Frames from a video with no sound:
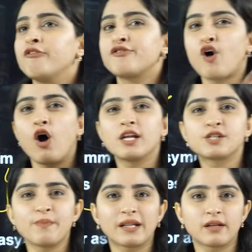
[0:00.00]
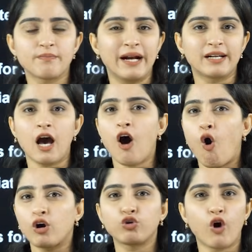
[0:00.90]
phenol is met, meta
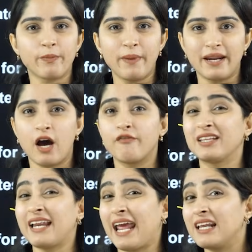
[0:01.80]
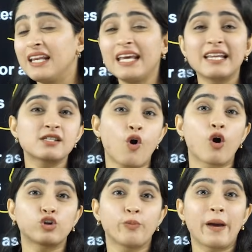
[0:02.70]
ortho or para, whether aniline is
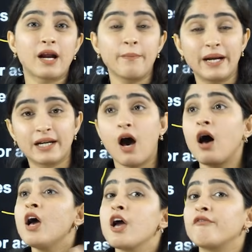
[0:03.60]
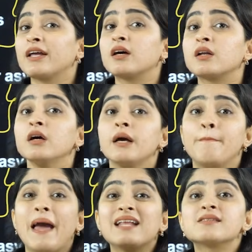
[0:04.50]
ortho para meta, whether
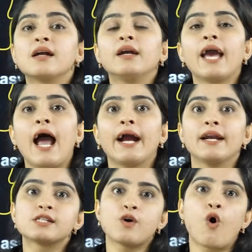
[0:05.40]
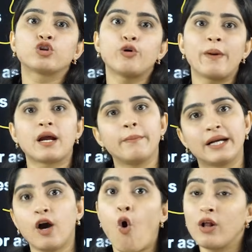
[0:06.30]
benzaldehyde is ortho para
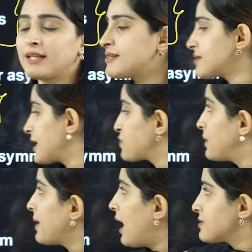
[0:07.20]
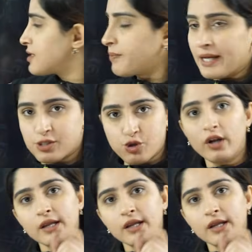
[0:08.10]
meta, all these things will be answered based on